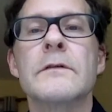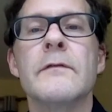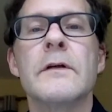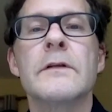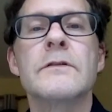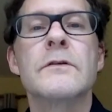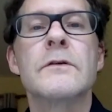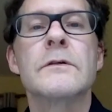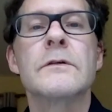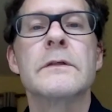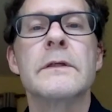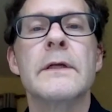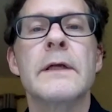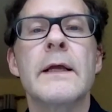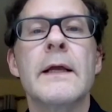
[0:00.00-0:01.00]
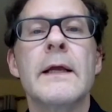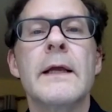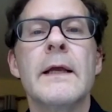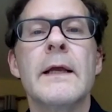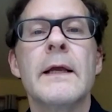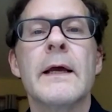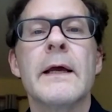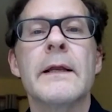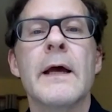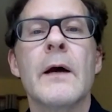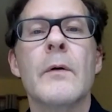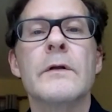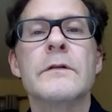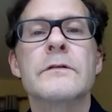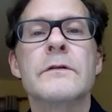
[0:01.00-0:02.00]
of uncertainty, and
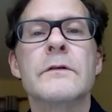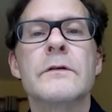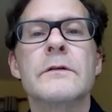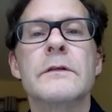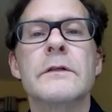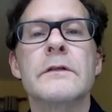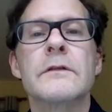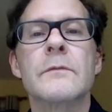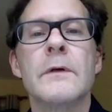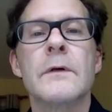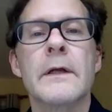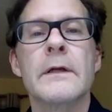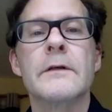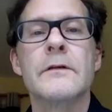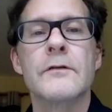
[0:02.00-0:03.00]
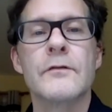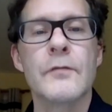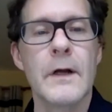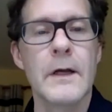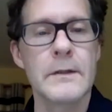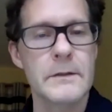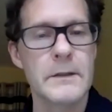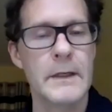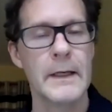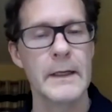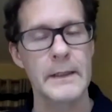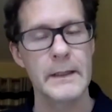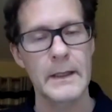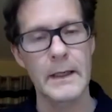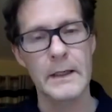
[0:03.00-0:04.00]
how uncertainty is related to trust.
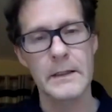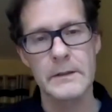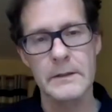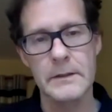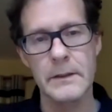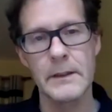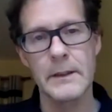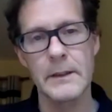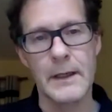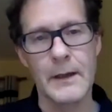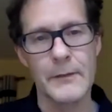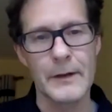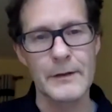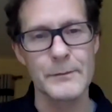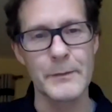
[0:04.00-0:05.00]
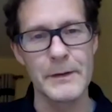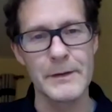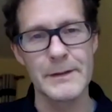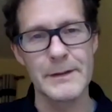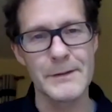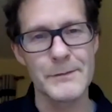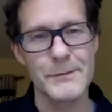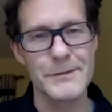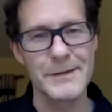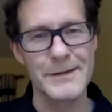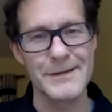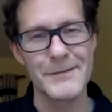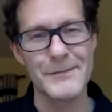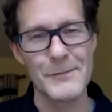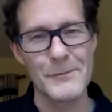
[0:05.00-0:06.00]
Yeah, I can see how that speaks in interesting
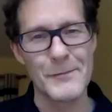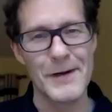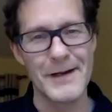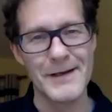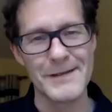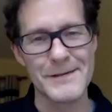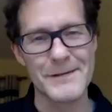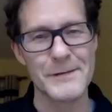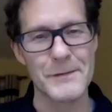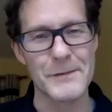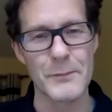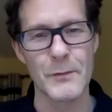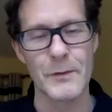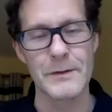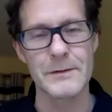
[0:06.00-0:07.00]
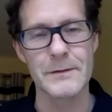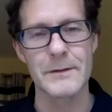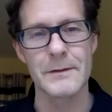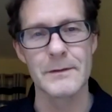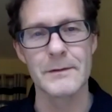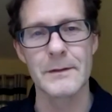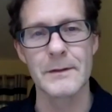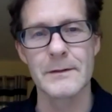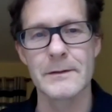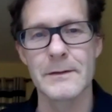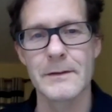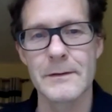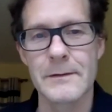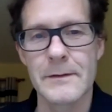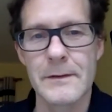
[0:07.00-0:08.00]
different ways to the points that
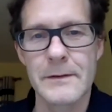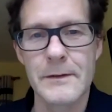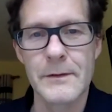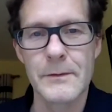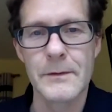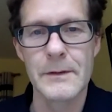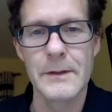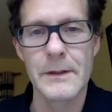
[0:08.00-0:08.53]
you